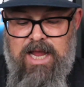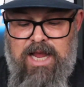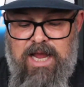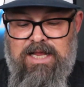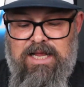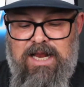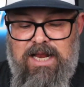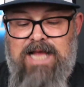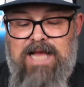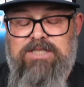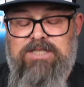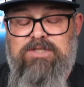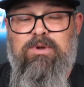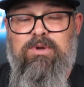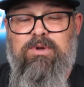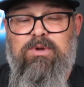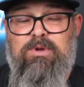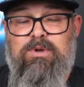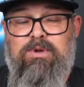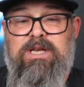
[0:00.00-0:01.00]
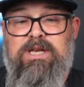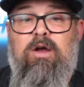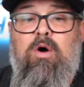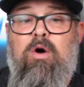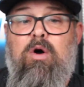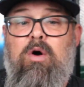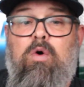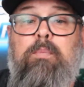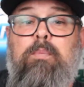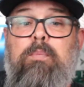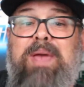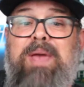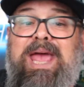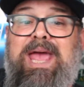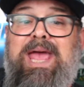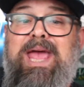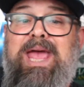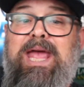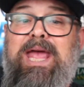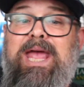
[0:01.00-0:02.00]
last one is I call Opelu.
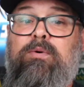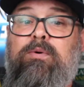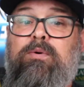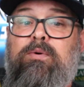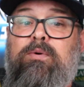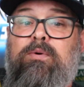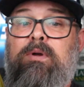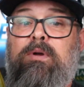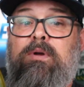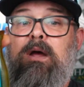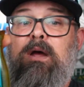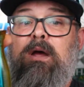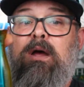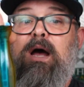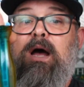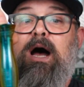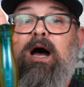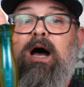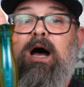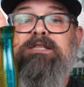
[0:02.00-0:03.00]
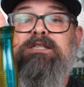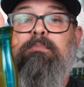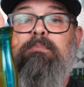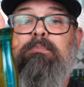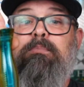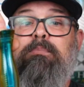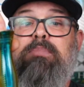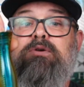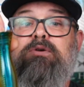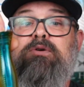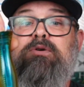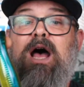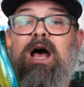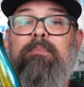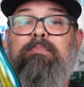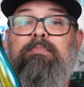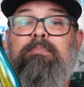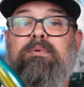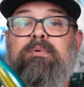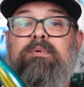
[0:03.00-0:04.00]
That's a blue top,
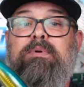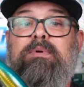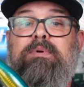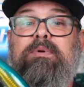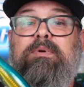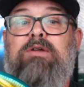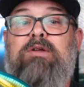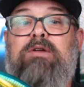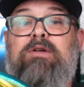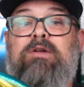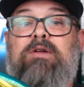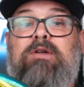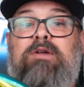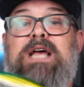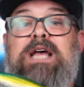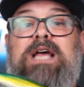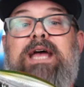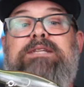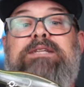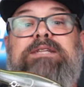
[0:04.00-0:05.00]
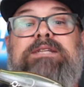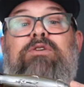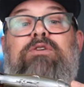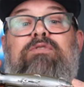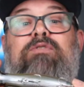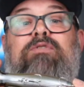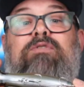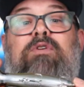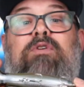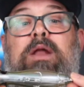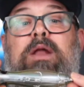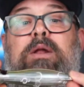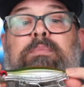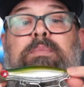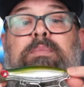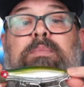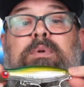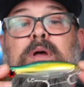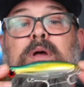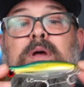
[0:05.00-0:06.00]
yellow side, silver bottom.
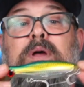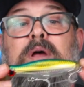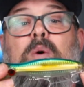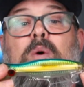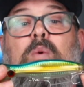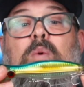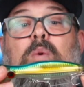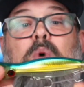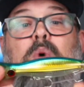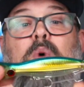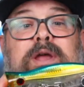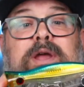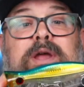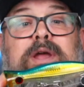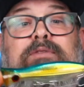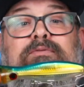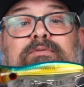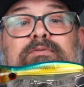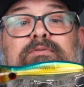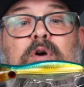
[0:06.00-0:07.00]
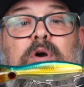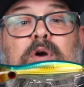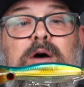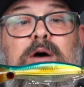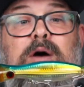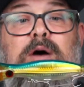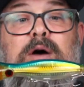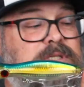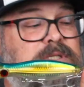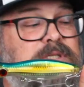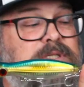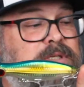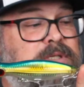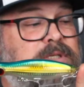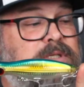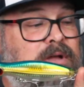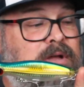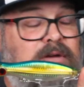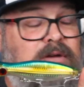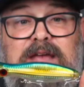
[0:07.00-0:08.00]
1.4 ounce,
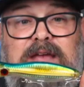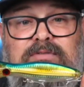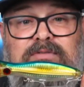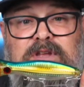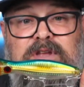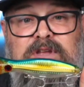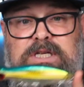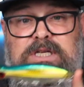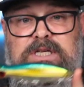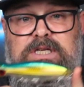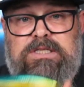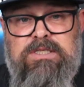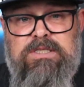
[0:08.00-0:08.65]
5 inches,